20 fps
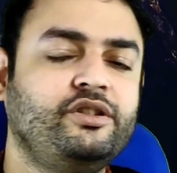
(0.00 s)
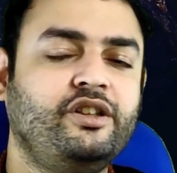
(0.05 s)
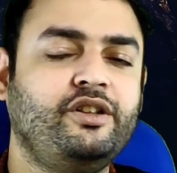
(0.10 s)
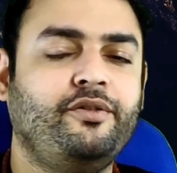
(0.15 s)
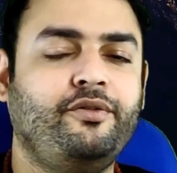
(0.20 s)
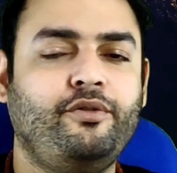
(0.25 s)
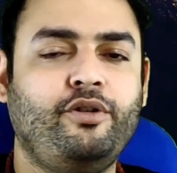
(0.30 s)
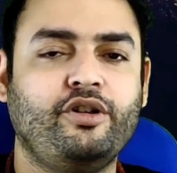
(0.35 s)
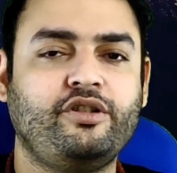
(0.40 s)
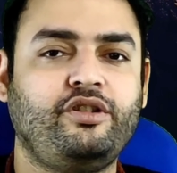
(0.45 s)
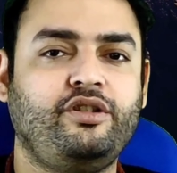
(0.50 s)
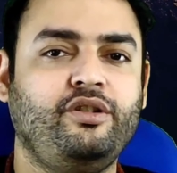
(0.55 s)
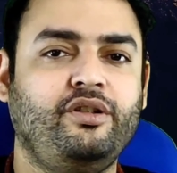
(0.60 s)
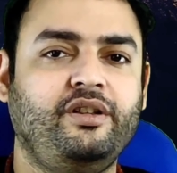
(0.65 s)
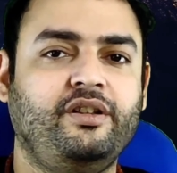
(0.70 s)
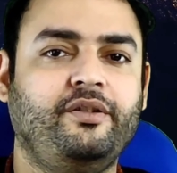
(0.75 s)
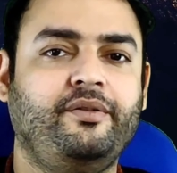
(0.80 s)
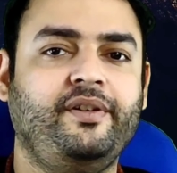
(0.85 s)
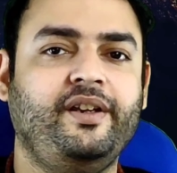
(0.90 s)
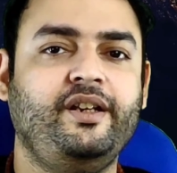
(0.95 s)
who's going to watch
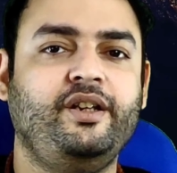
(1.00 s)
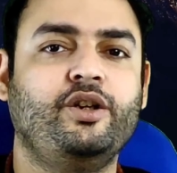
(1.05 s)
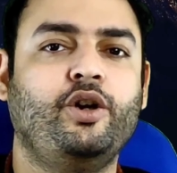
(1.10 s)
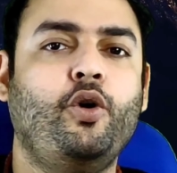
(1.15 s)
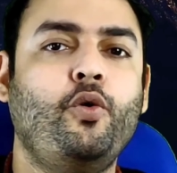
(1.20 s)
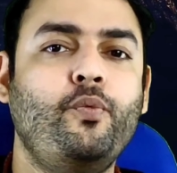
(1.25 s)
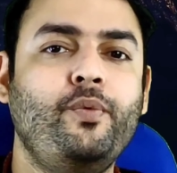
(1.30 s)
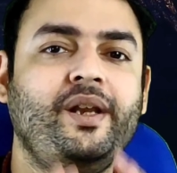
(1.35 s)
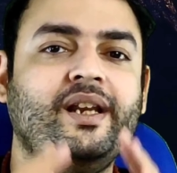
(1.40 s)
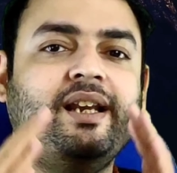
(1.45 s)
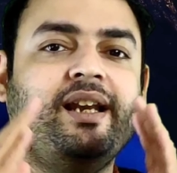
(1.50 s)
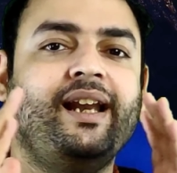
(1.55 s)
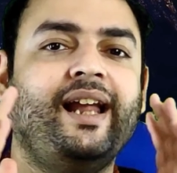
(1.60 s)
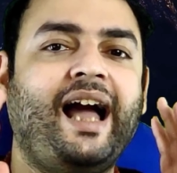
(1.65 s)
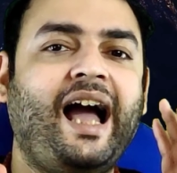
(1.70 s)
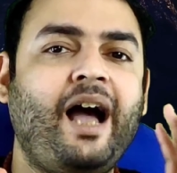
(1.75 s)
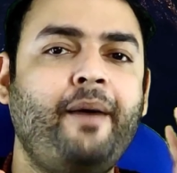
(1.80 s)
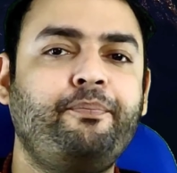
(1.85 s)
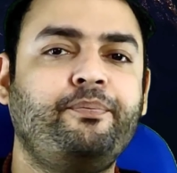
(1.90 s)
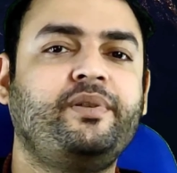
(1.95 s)
you in the video will
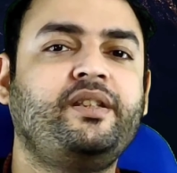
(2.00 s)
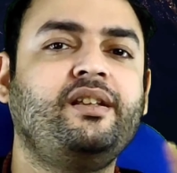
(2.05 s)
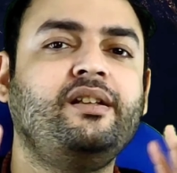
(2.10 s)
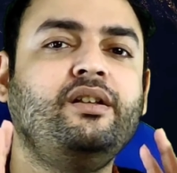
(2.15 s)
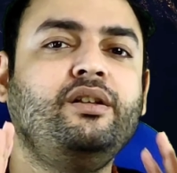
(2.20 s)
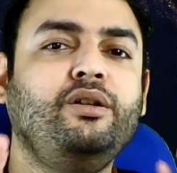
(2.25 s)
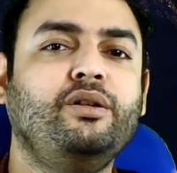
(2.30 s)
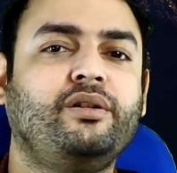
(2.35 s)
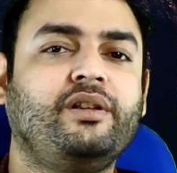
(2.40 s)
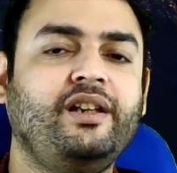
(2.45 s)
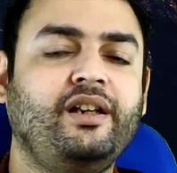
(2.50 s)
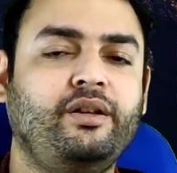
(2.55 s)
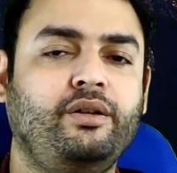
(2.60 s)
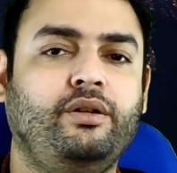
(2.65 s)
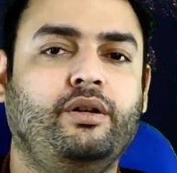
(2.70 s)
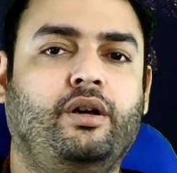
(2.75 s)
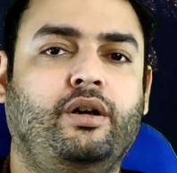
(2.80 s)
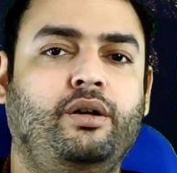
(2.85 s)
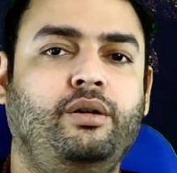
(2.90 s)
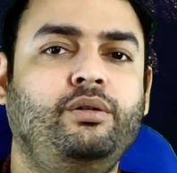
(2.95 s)
absolutely
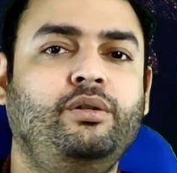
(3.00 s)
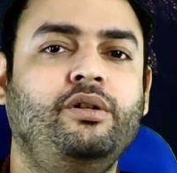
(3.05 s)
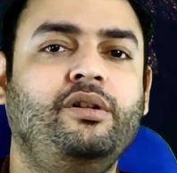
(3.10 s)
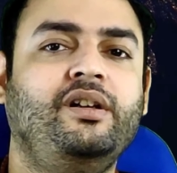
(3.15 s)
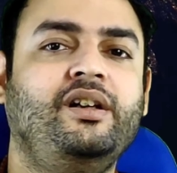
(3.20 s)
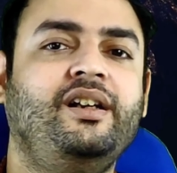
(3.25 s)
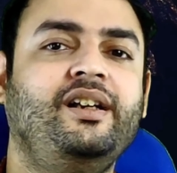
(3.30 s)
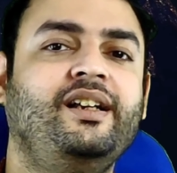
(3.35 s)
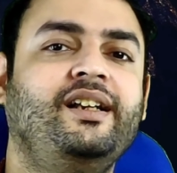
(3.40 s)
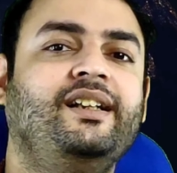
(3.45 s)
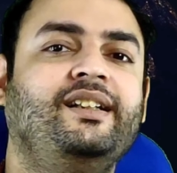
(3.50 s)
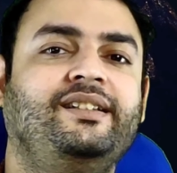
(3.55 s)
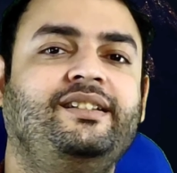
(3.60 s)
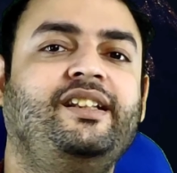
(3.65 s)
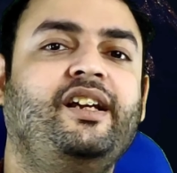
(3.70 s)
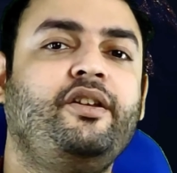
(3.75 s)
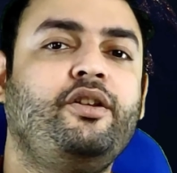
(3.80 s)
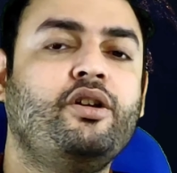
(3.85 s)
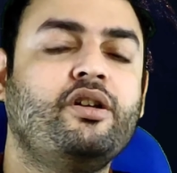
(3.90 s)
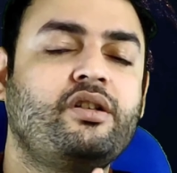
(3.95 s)
know
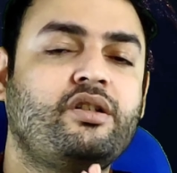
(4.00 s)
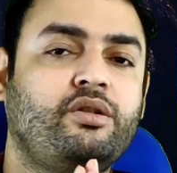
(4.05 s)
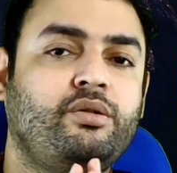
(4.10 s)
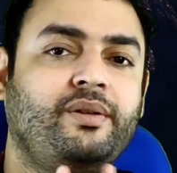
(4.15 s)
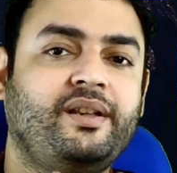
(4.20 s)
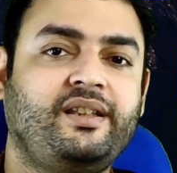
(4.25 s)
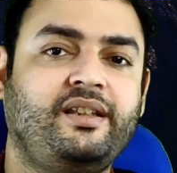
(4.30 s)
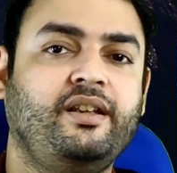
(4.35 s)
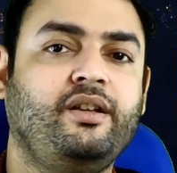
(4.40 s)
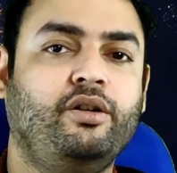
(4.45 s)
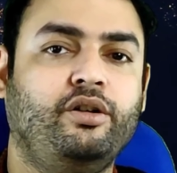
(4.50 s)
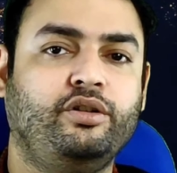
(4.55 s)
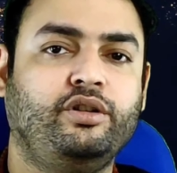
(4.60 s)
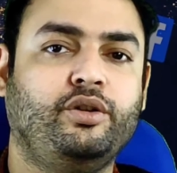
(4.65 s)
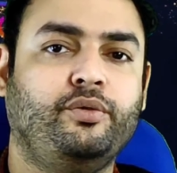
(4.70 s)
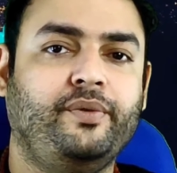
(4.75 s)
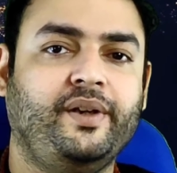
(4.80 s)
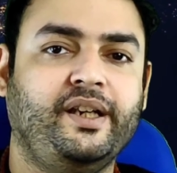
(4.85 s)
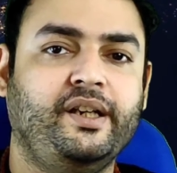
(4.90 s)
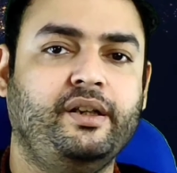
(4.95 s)
that you're stressing
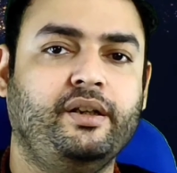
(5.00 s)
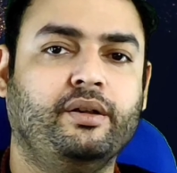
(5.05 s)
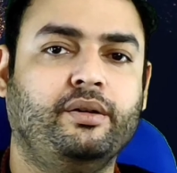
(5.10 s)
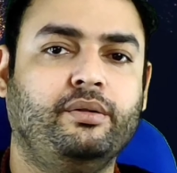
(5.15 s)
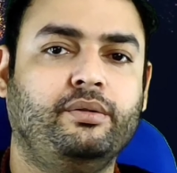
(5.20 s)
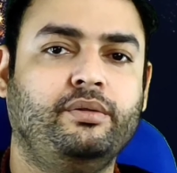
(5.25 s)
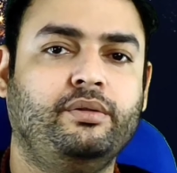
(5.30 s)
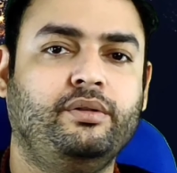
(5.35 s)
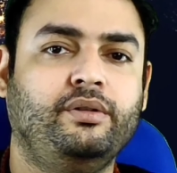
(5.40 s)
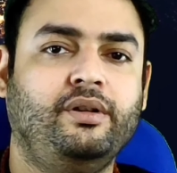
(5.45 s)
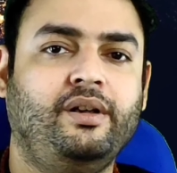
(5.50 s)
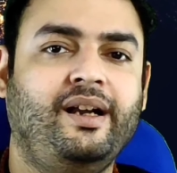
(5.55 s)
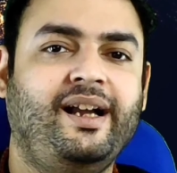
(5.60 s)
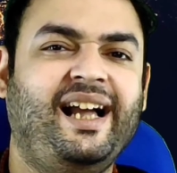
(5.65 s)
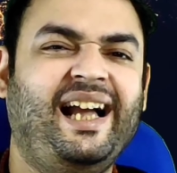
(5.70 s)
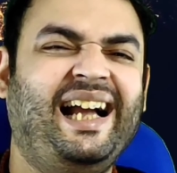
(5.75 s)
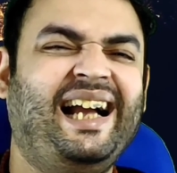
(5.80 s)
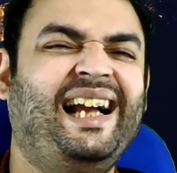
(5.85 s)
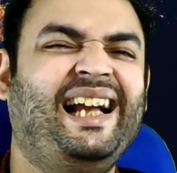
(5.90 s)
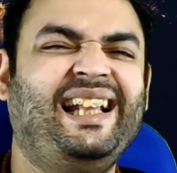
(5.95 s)
on the video,
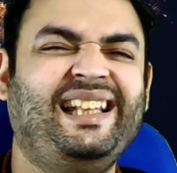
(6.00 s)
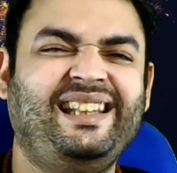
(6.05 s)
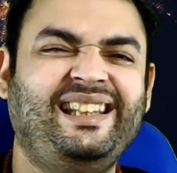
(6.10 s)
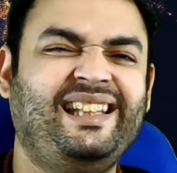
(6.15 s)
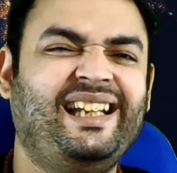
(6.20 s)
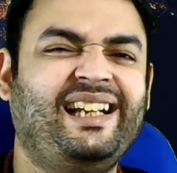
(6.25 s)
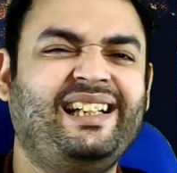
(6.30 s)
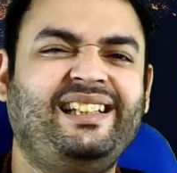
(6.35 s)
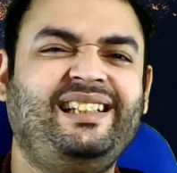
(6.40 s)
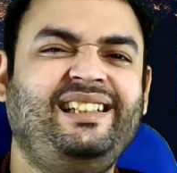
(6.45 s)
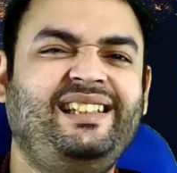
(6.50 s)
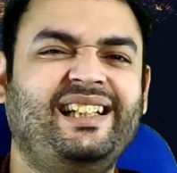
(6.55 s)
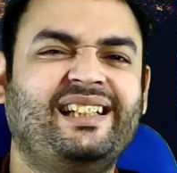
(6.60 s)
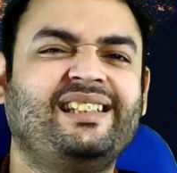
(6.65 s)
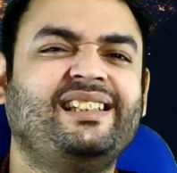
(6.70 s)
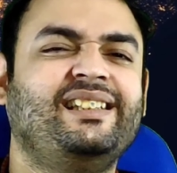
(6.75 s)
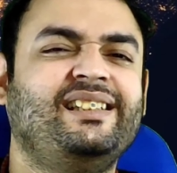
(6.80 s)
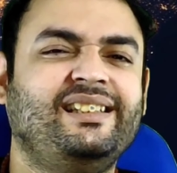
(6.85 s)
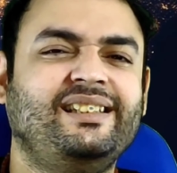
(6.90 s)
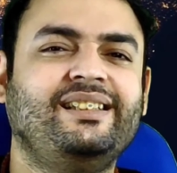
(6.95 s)
and that
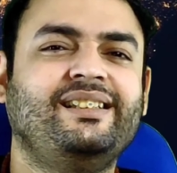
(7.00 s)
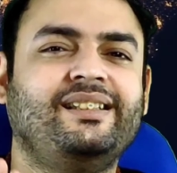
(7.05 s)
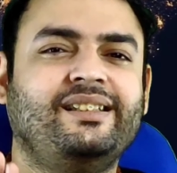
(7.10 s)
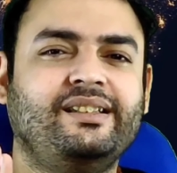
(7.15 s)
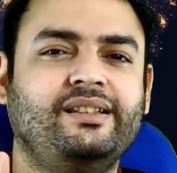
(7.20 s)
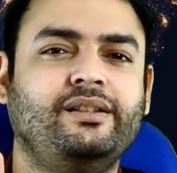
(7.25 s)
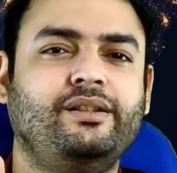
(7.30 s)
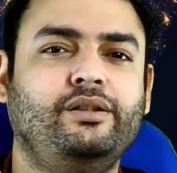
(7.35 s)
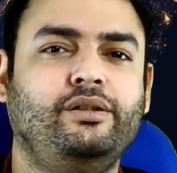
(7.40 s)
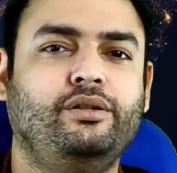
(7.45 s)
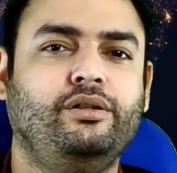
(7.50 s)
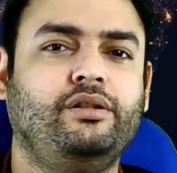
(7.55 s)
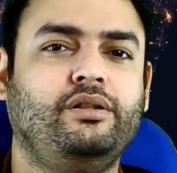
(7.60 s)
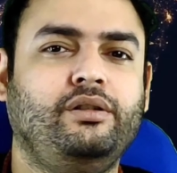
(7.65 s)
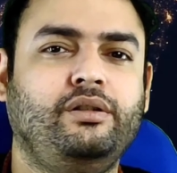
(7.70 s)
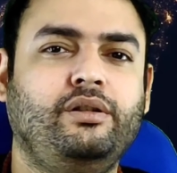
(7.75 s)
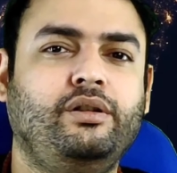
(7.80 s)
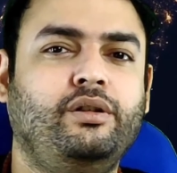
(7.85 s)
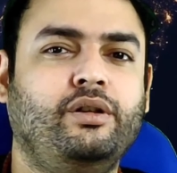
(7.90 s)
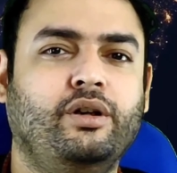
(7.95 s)
doesn't
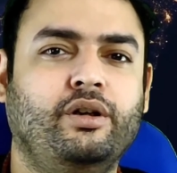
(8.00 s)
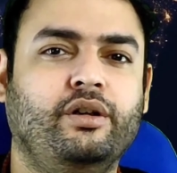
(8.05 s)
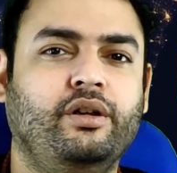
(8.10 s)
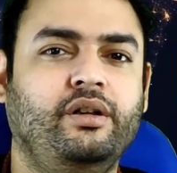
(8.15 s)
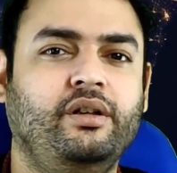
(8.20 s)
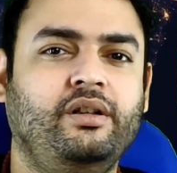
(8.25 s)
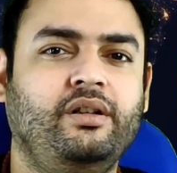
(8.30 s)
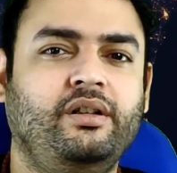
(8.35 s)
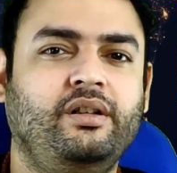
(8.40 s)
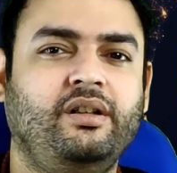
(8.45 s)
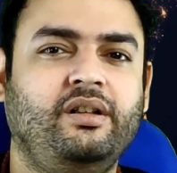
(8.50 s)
look good.